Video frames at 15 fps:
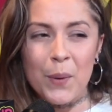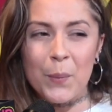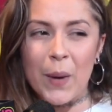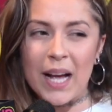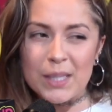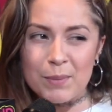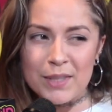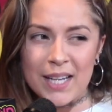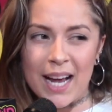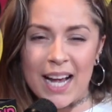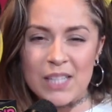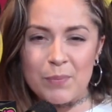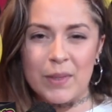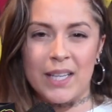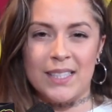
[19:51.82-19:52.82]

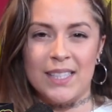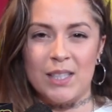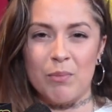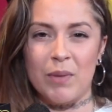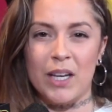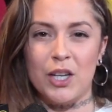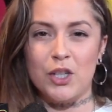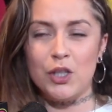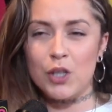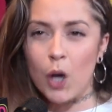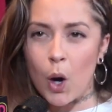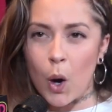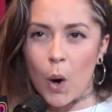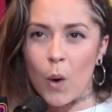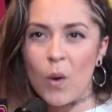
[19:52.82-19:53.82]
Wazzmatazz because it's a big
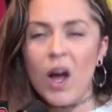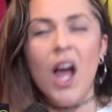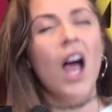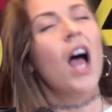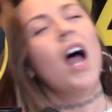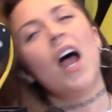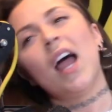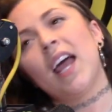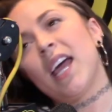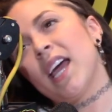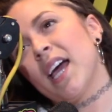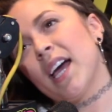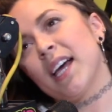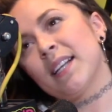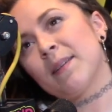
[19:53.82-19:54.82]
show.
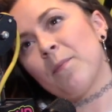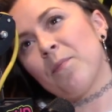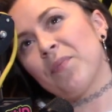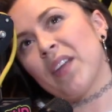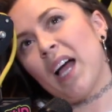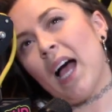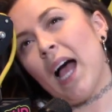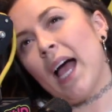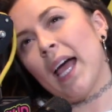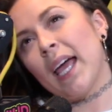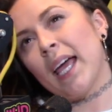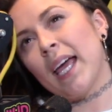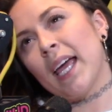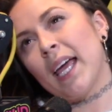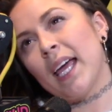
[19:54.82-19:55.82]
And
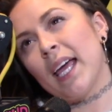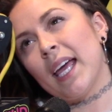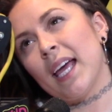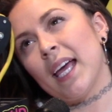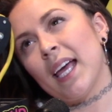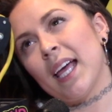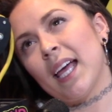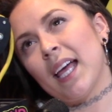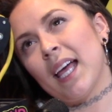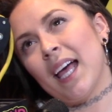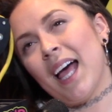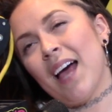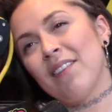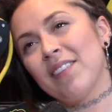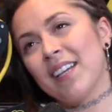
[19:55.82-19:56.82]
I
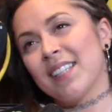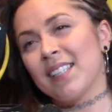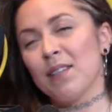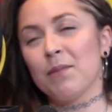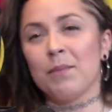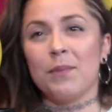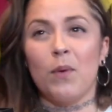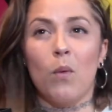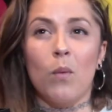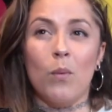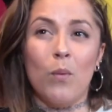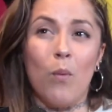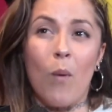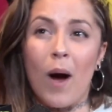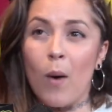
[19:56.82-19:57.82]
have like some
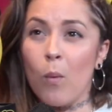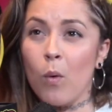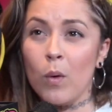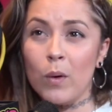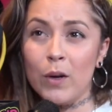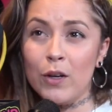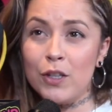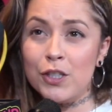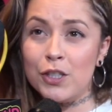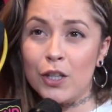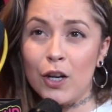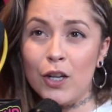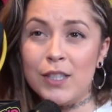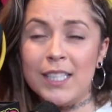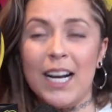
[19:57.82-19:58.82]
warrior
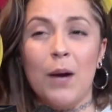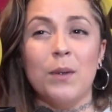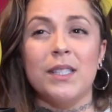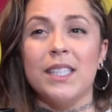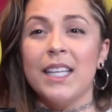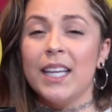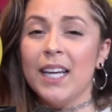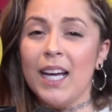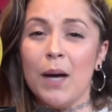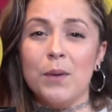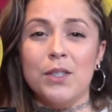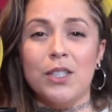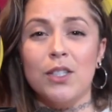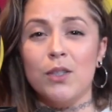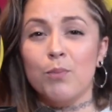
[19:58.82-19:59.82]
shirts, and I was
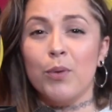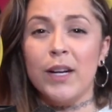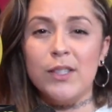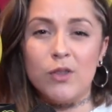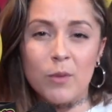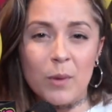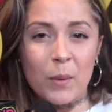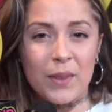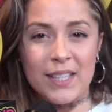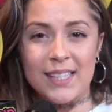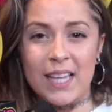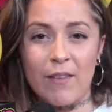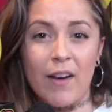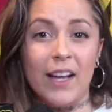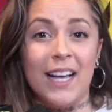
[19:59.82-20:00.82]
brainstorming with
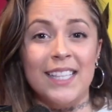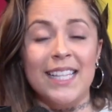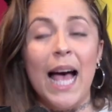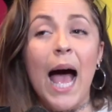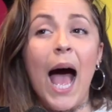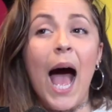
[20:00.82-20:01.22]
Esteban because